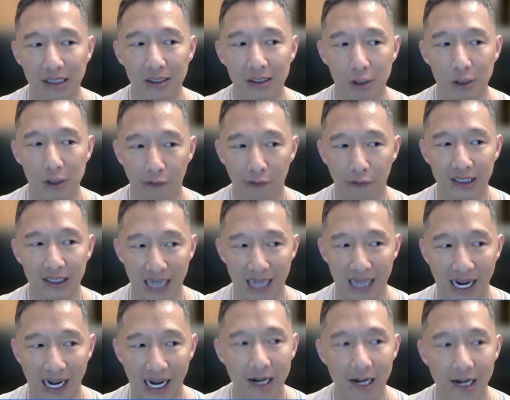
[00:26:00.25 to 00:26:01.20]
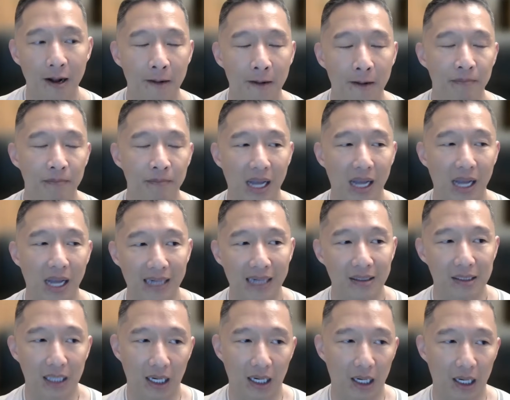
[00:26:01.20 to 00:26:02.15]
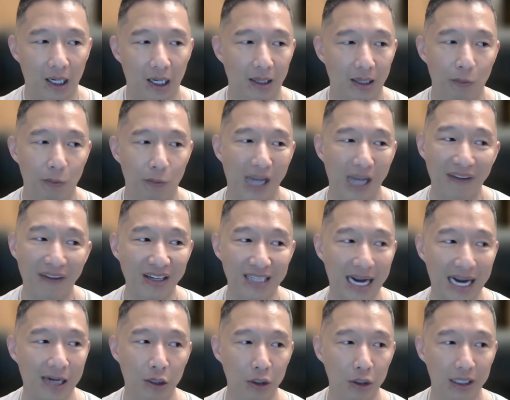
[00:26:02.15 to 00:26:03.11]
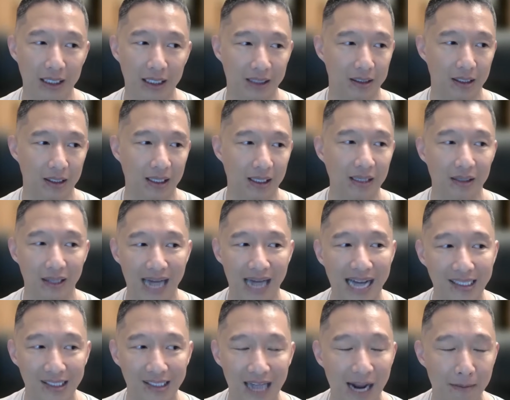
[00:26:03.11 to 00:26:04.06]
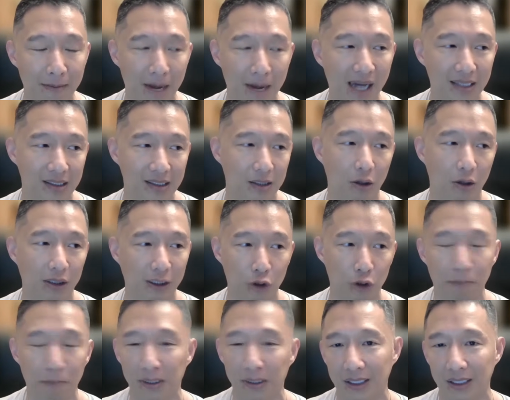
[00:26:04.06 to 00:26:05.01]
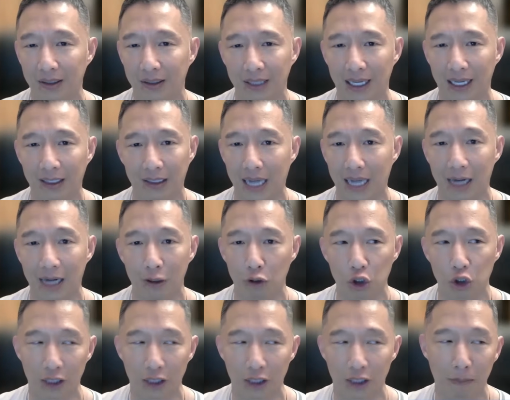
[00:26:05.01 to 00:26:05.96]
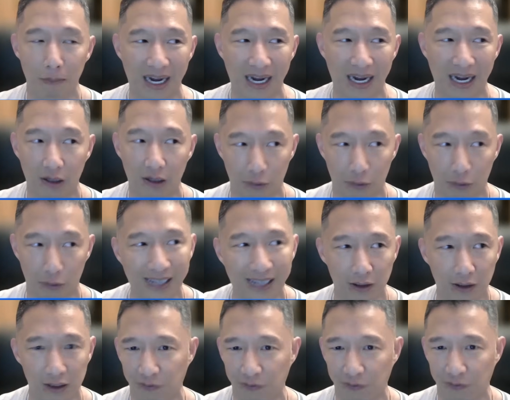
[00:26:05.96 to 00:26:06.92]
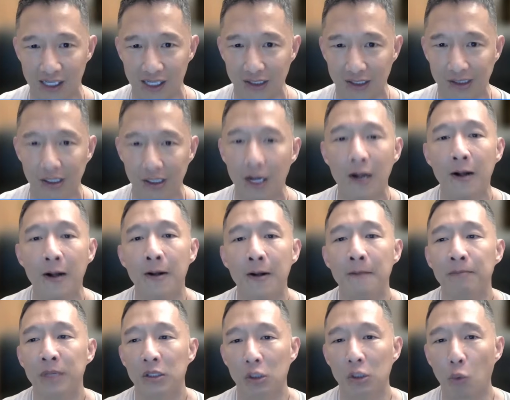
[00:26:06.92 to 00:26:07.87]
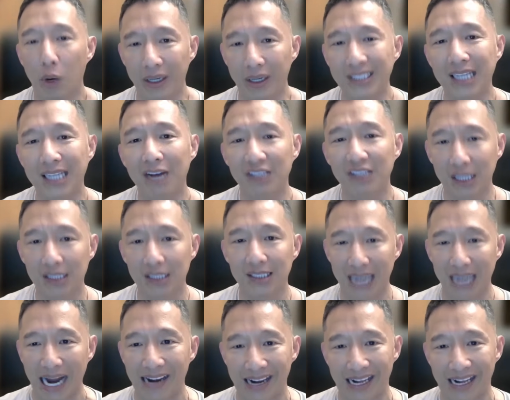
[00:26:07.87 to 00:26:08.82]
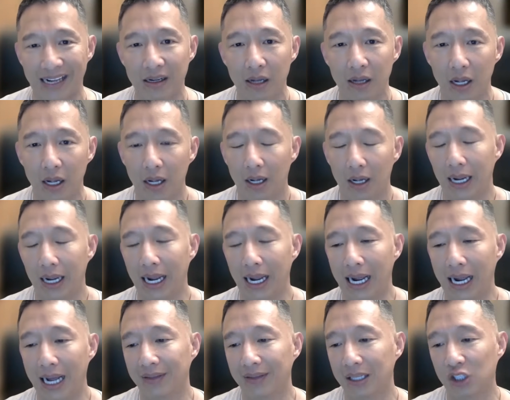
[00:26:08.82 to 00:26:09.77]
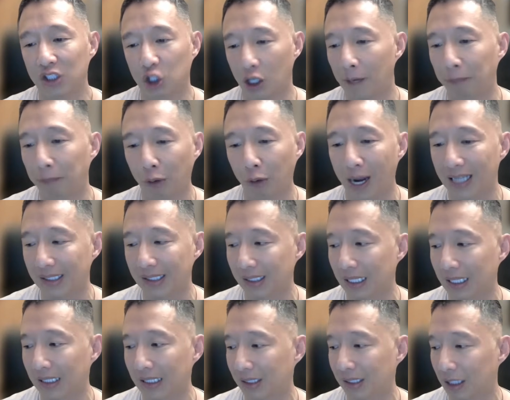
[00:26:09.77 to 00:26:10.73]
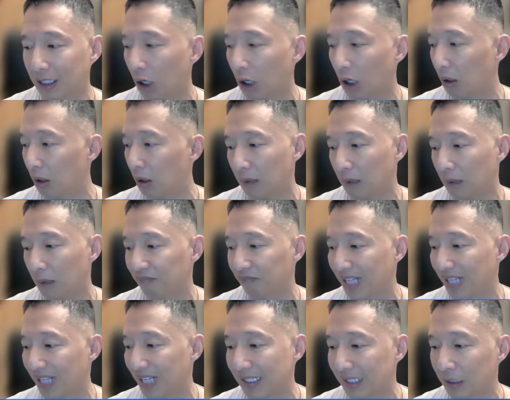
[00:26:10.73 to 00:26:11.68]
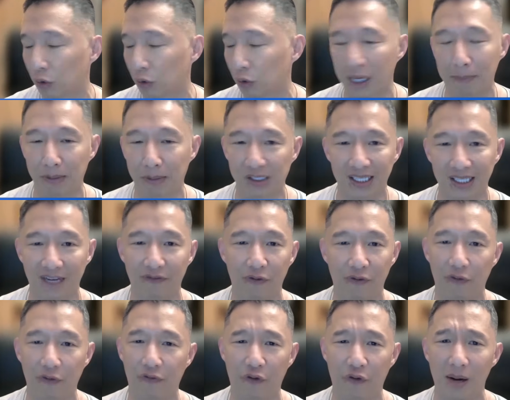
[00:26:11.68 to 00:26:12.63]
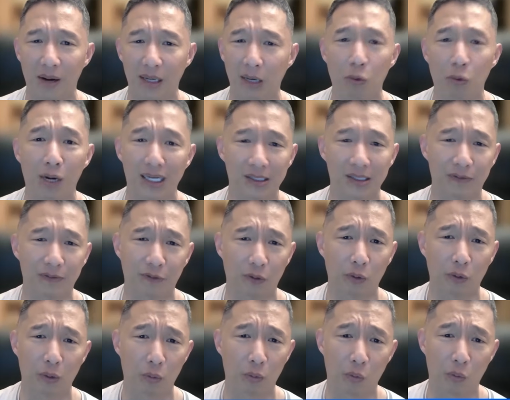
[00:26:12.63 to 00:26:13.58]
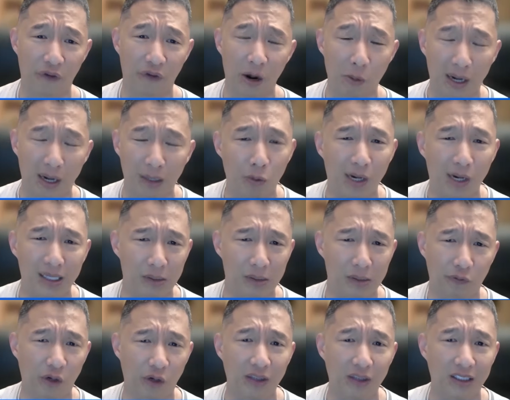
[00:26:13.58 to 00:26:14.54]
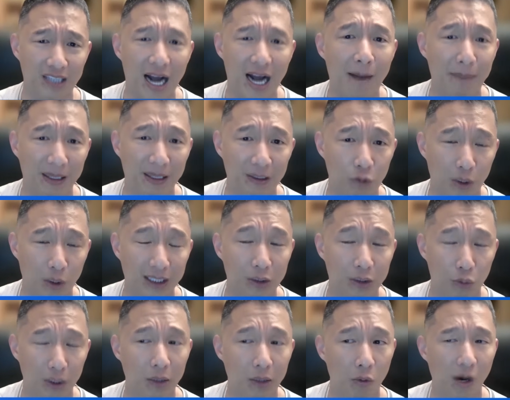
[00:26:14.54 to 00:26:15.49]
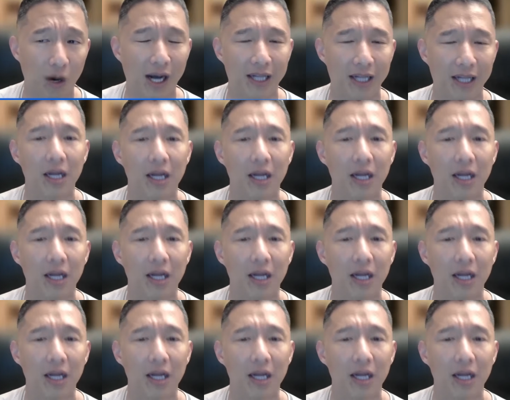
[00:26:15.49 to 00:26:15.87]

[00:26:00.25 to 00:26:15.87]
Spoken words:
silver today, and we haven't diluted in the last 9 months, only 2% of the dilution to pay our directors' fees. So we're self-sustaining, and the share price is still less than 20% from what it was from the top in 2021.